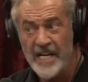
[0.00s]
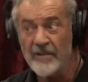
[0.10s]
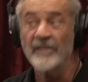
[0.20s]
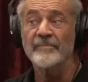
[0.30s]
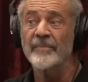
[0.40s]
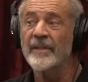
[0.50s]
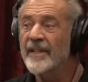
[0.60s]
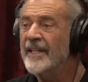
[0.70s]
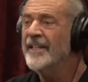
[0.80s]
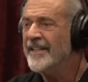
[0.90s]
now
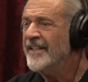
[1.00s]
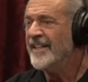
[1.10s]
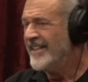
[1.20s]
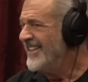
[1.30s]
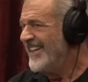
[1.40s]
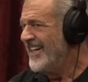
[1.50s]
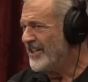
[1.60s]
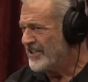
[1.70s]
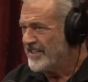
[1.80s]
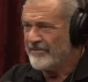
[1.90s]

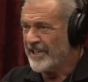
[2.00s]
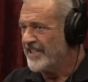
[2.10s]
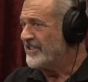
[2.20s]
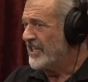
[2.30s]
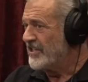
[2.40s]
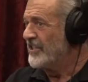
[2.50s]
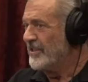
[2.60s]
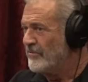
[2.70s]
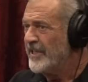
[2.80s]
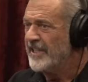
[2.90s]
and the civilization
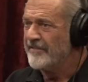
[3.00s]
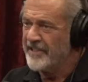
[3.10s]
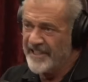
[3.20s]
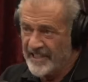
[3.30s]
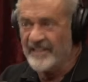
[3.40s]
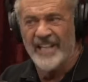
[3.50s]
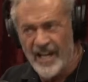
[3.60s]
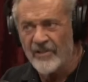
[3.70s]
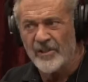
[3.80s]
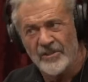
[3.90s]
that we live in, and
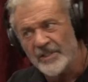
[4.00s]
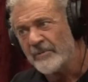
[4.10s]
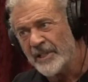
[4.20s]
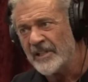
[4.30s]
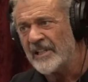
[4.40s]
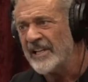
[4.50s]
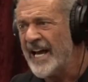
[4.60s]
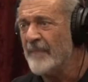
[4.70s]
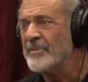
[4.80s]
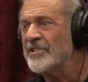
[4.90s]
how close are we to
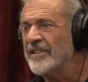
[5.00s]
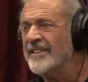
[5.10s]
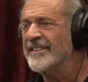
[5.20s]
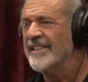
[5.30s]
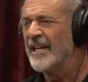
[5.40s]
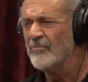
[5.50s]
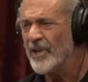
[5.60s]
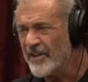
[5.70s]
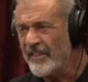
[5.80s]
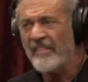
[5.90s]
collapse, and
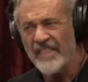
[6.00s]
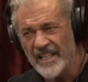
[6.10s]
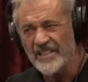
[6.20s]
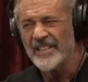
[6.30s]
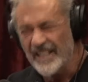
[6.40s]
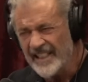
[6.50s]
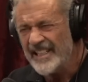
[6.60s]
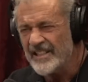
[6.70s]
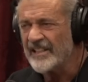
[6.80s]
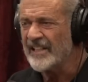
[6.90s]
what are the things that
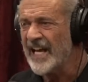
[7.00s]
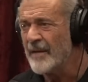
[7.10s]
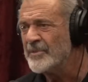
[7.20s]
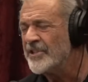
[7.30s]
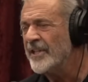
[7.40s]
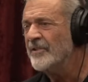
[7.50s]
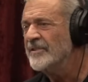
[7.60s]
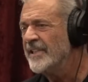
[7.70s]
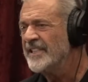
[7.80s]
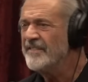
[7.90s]
lead to collapse. You know,
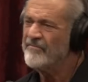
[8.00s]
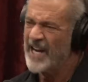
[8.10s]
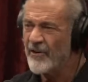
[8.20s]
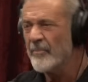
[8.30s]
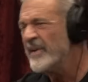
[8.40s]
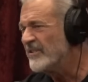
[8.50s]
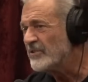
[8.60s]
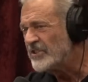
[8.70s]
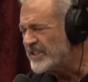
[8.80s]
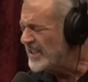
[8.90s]
it's
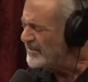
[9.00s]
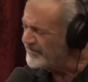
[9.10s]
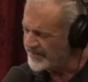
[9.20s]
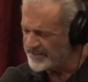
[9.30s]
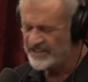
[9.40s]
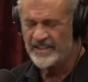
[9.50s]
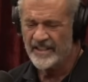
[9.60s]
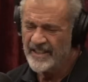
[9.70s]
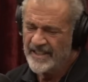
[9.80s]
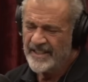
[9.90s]
environmental stuff,
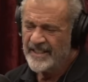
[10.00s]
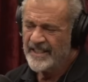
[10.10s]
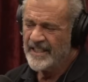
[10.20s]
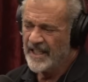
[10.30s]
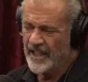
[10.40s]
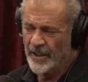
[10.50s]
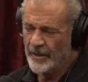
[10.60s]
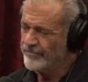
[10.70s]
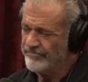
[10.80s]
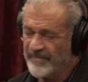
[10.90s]
it's
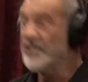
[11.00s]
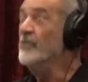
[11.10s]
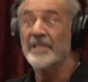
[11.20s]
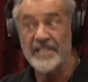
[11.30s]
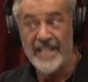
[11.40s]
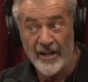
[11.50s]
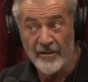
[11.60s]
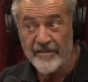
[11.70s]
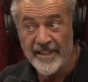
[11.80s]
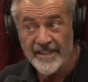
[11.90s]
human
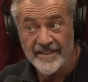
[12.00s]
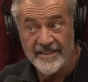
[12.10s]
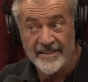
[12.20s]
sacrifice.